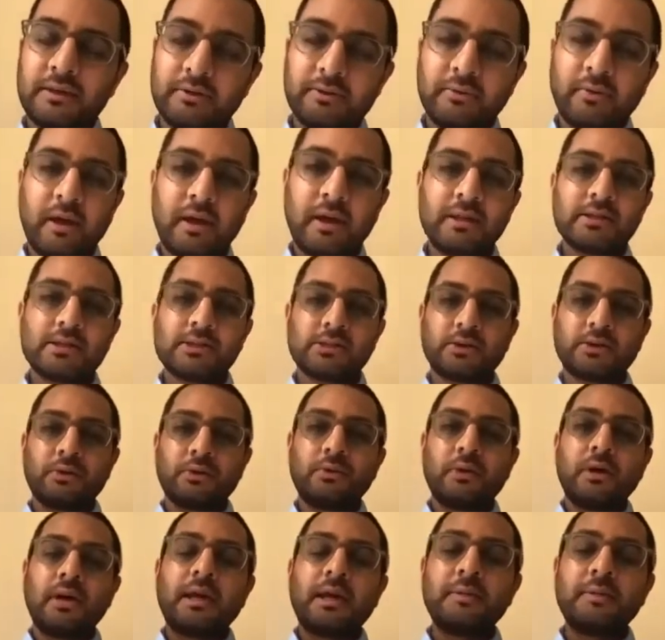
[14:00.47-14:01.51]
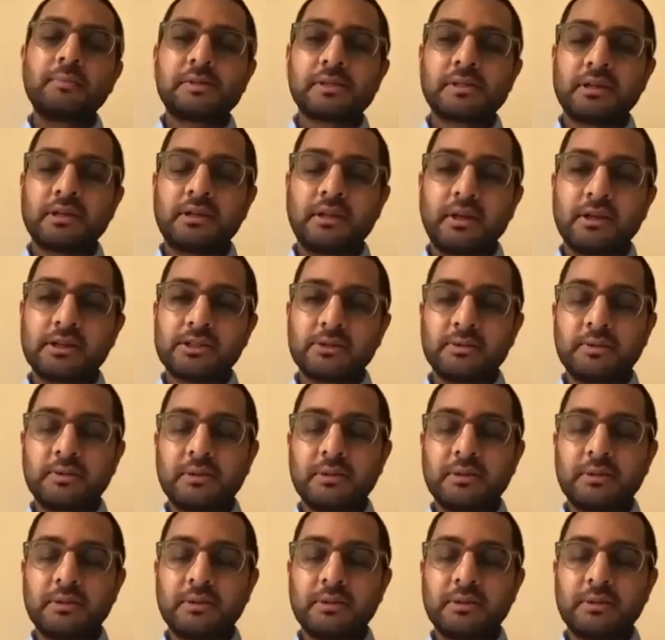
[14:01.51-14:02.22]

right? So ahimsa, so in the